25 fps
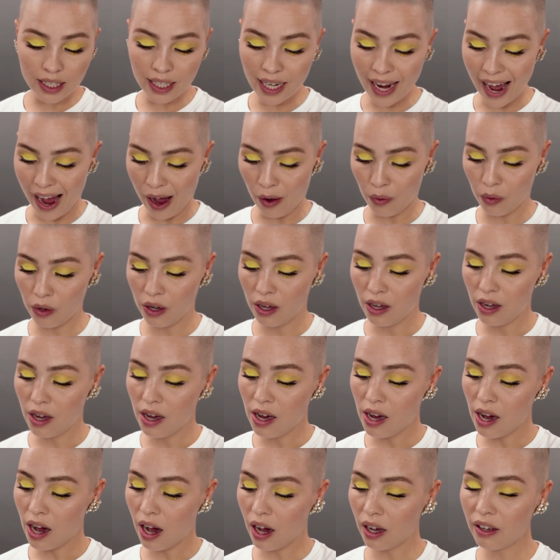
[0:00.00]
Now,
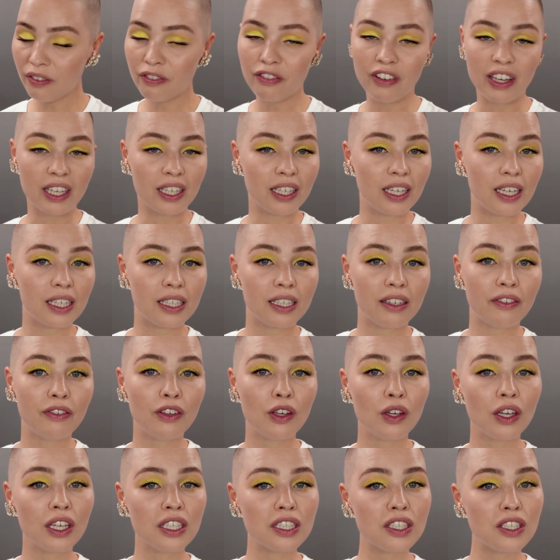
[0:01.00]
I figured
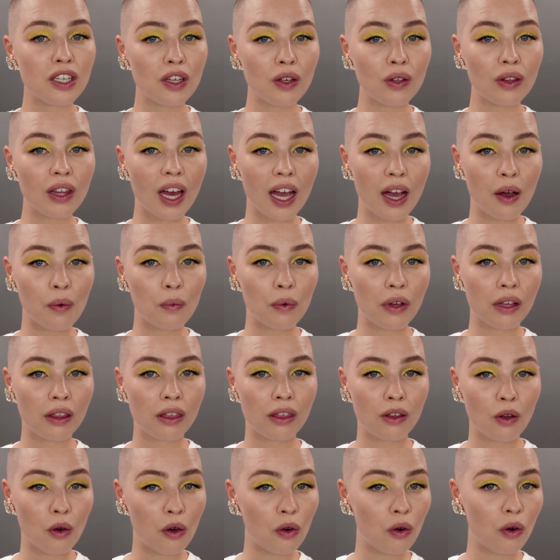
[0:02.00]
if you can do that
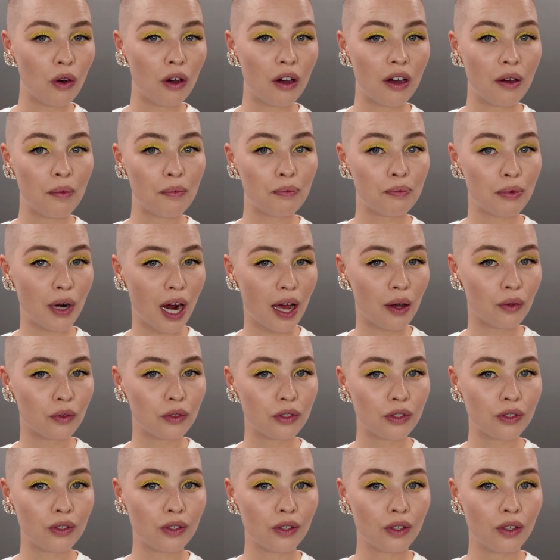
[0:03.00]
with your
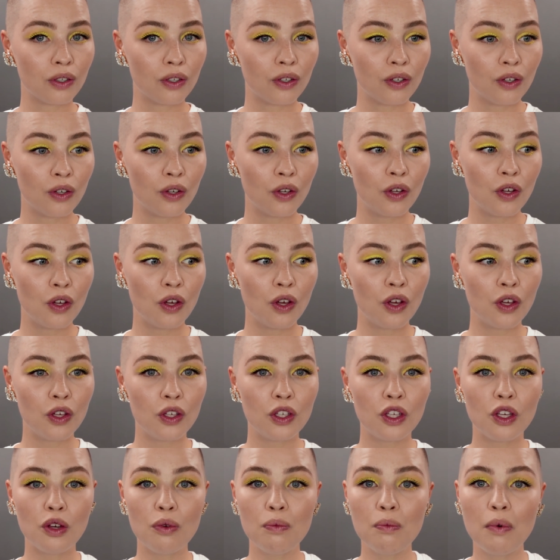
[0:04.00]
brows,
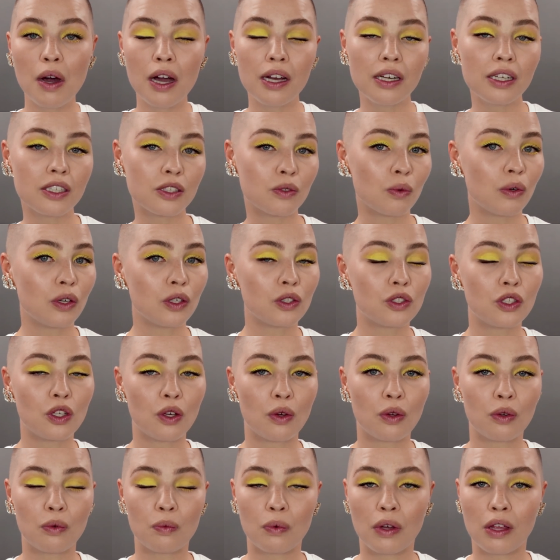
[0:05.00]
you might as well
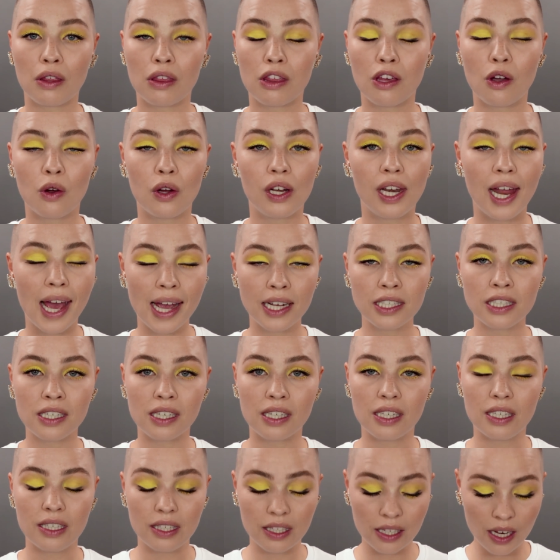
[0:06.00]
do it with your
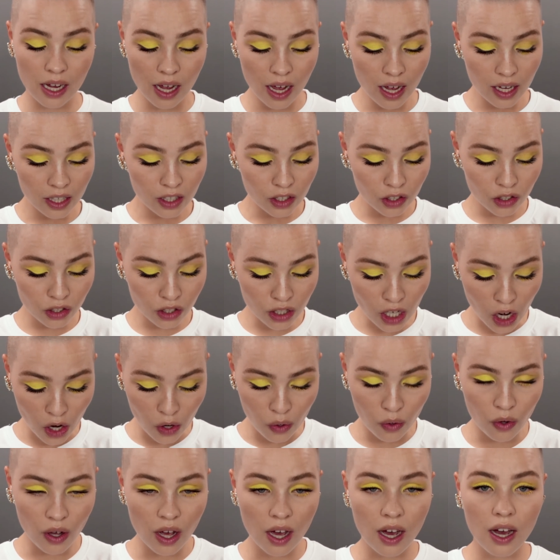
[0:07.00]
lashes.
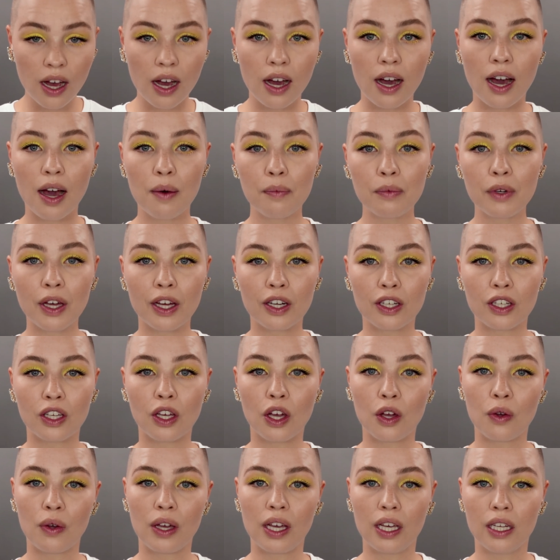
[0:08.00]
So, I'm going to
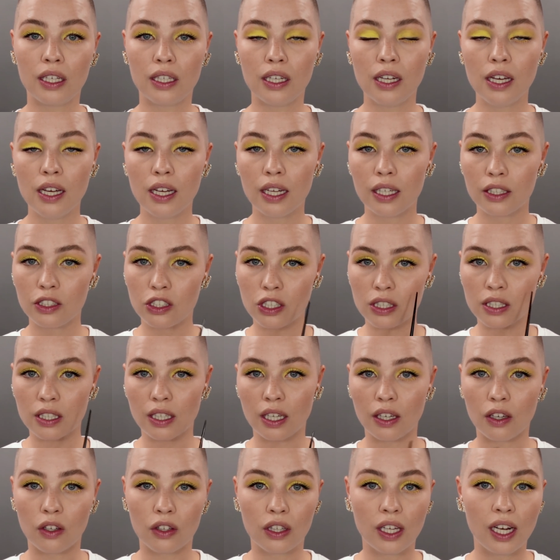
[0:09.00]
go in, just
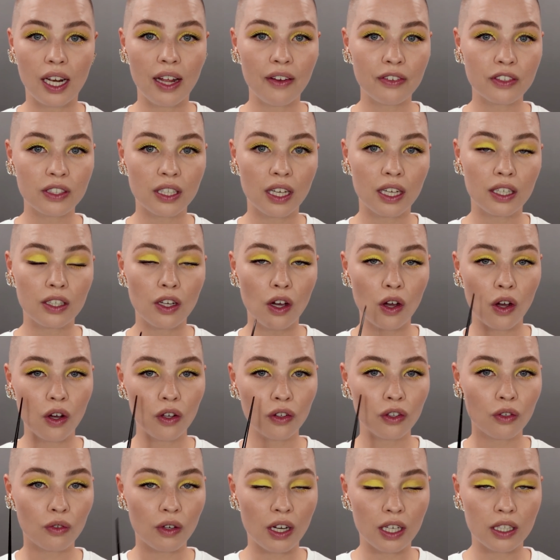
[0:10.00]
like on the left side,
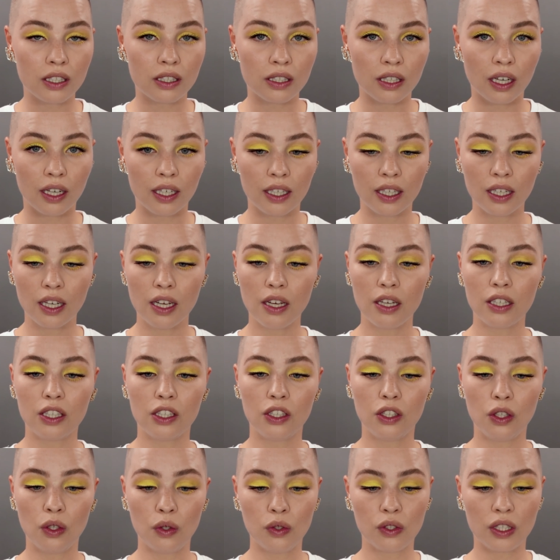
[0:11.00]
on the right side,
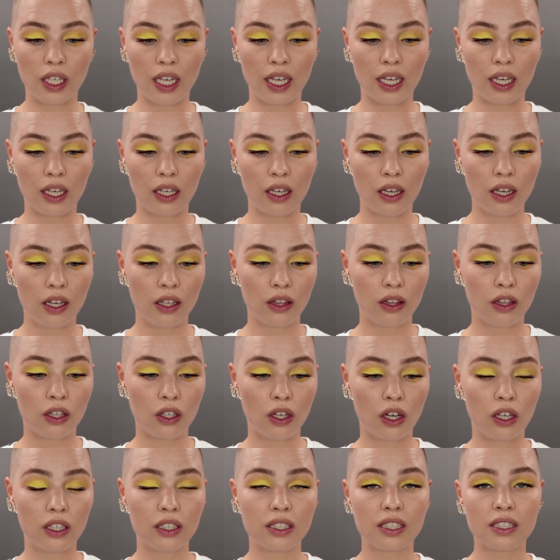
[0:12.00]
using
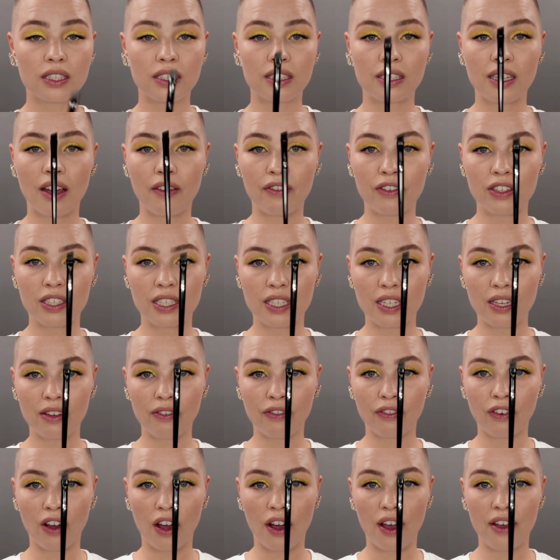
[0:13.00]
the
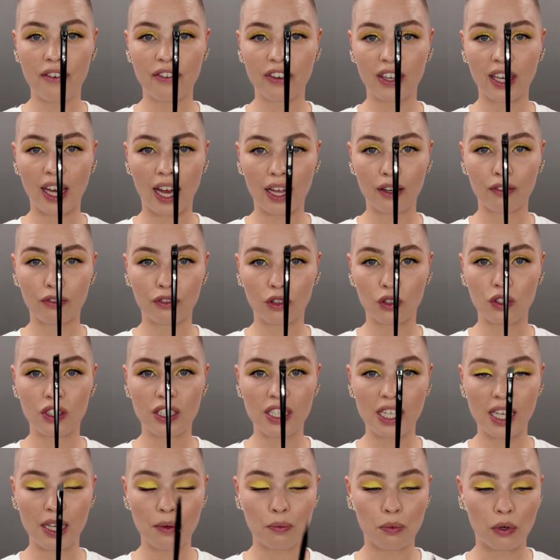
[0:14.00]
75 Kat Von
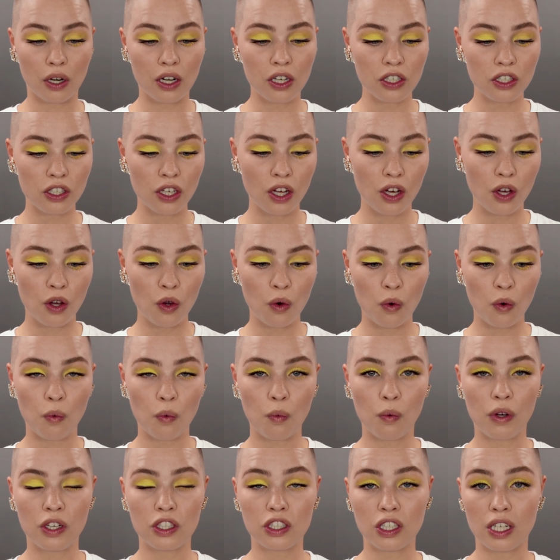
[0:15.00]
D brush,
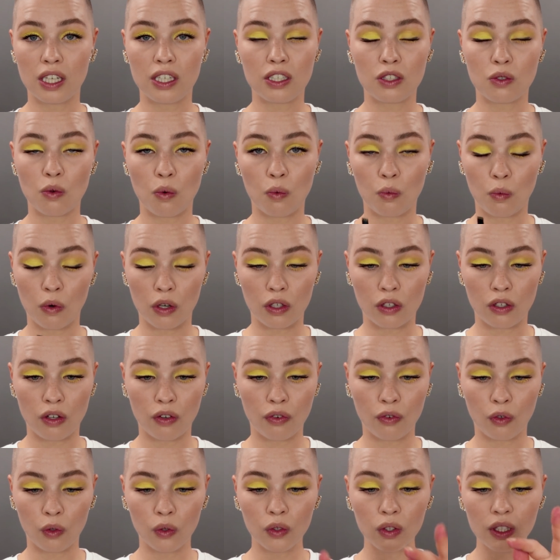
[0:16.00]
which is
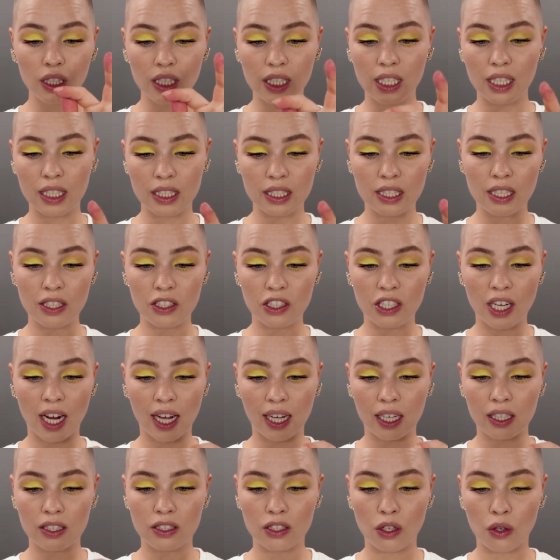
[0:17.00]
wonderful. It is
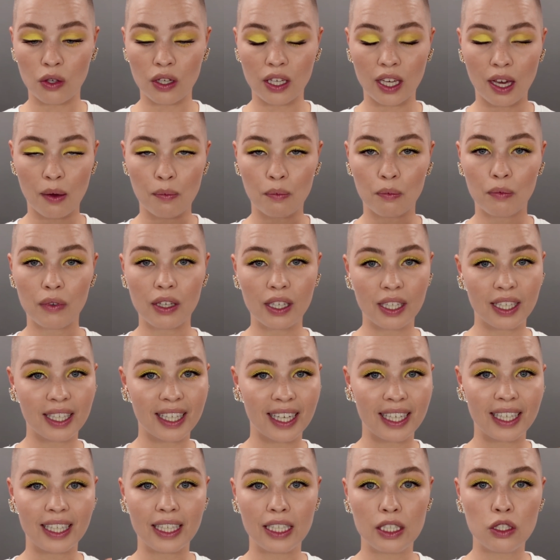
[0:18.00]
jagged so you can
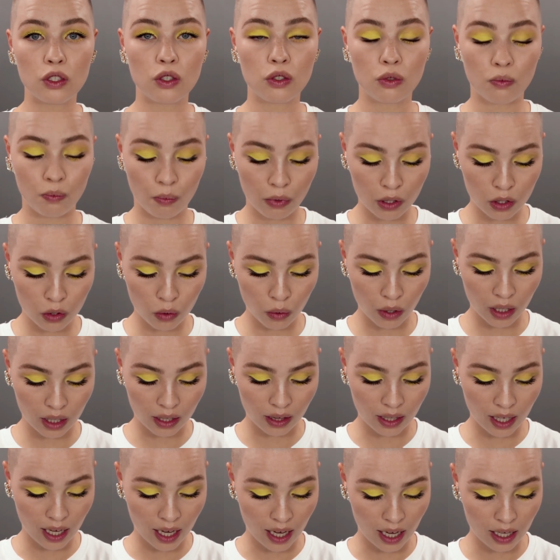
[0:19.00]
get in
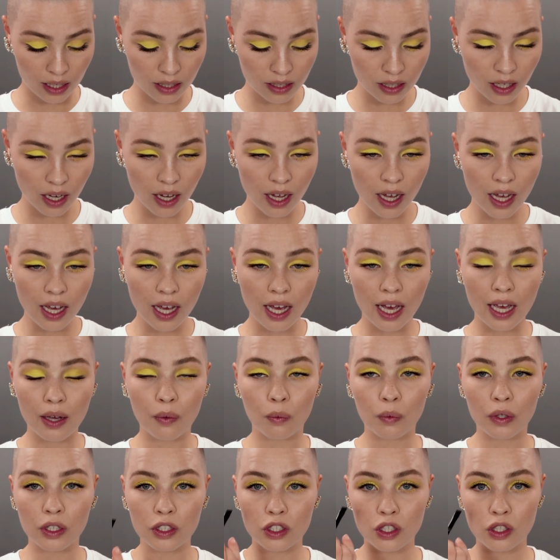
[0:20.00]
between the hairs.
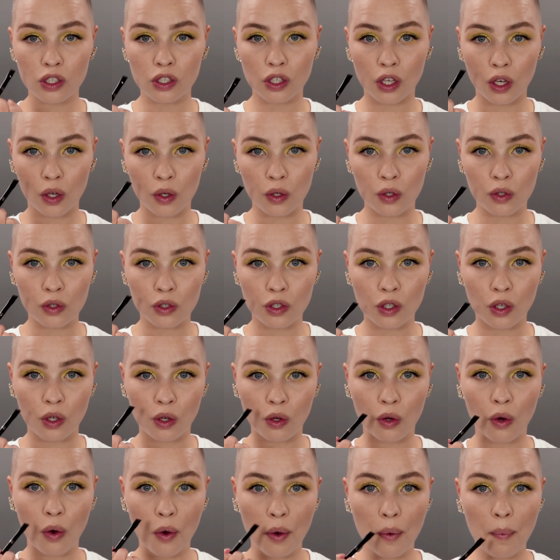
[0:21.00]
And we're just going
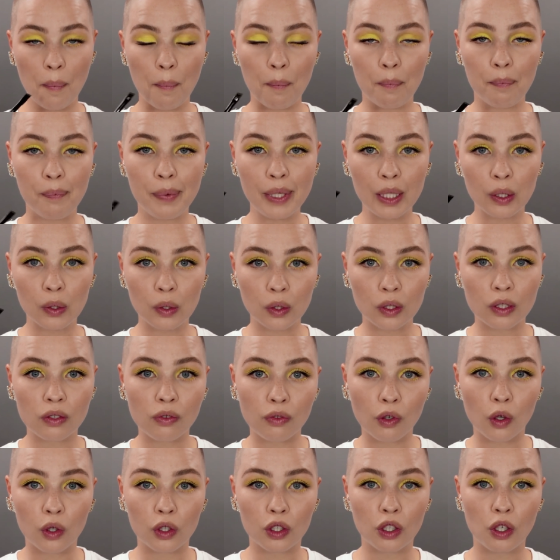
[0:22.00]
to build
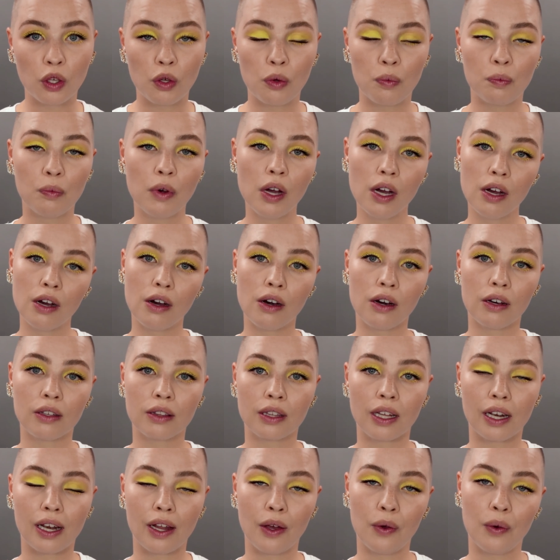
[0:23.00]
volume
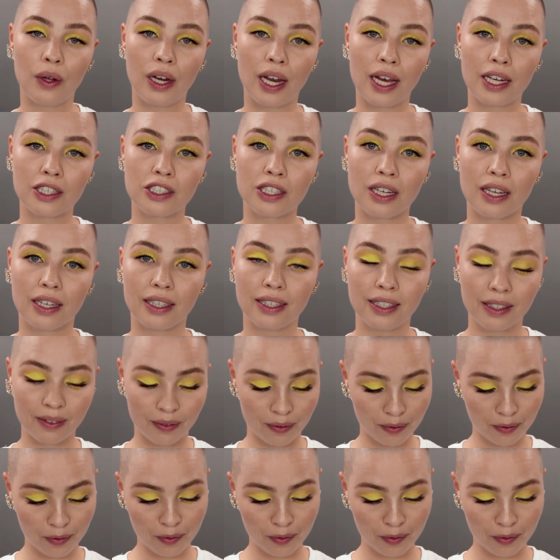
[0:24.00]
on the lower lash line.